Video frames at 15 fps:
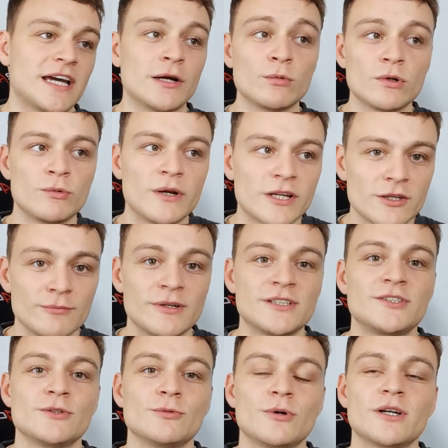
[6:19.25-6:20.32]
I will
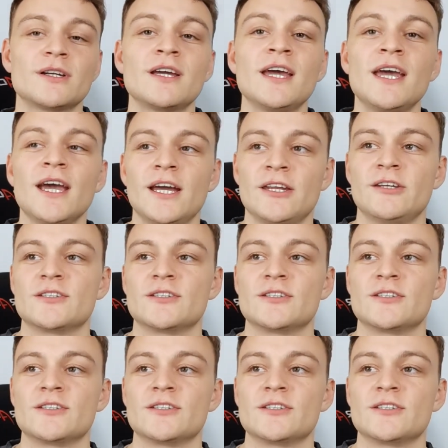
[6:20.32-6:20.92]
recommend you one in the